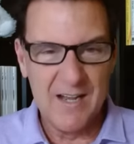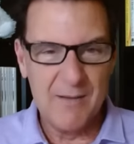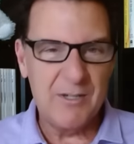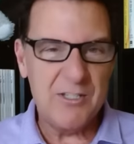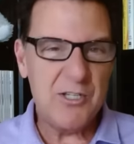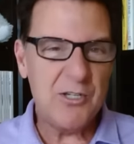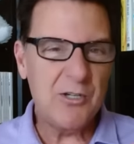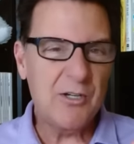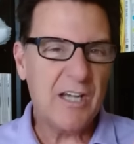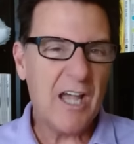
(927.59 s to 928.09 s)

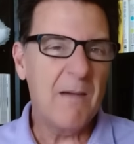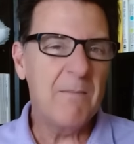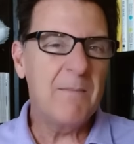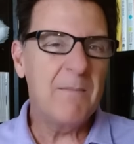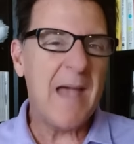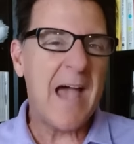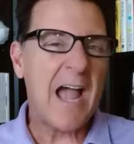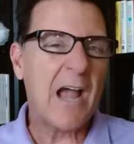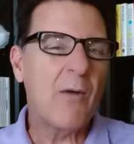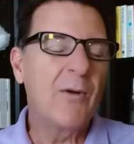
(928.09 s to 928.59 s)
But you come
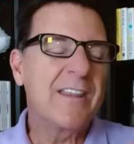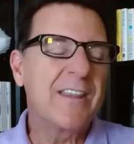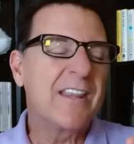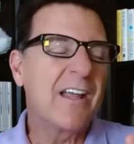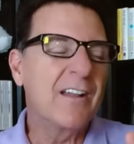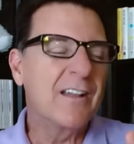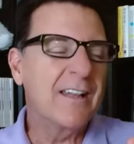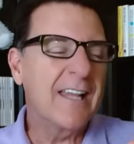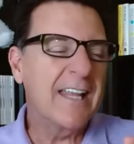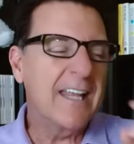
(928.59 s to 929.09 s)
back with a
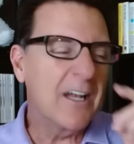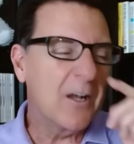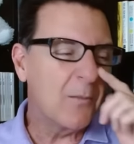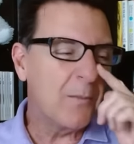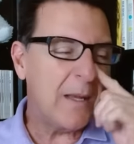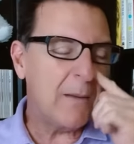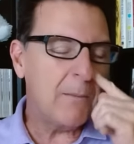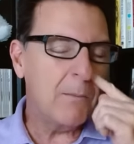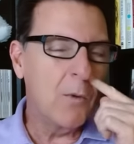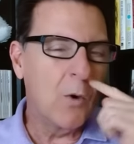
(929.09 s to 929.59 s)
little
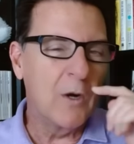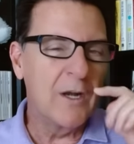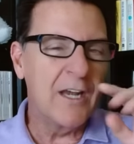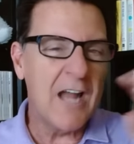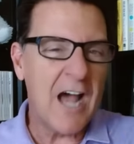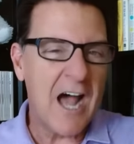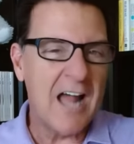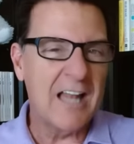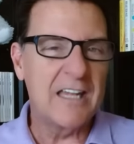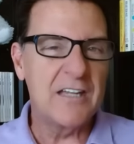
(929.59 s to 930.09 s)
bit more
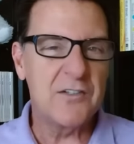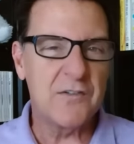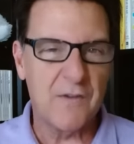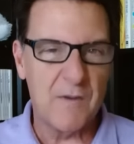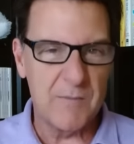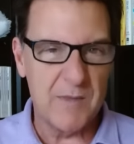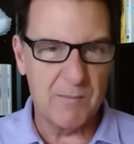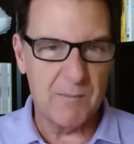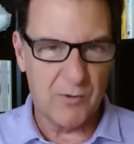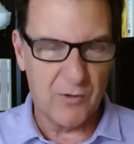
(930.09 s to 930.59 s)
knowledge
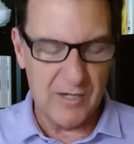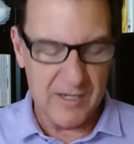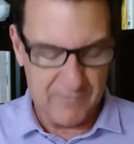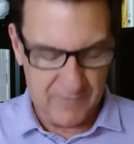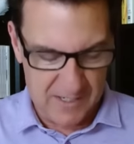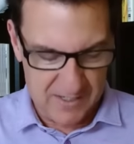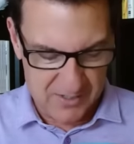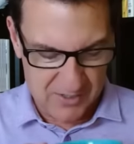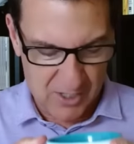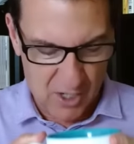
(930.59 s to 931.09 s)
from the
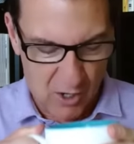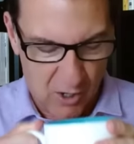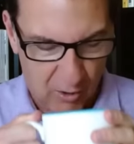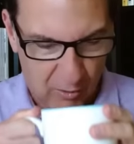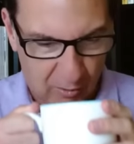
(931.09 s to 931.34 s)
previous go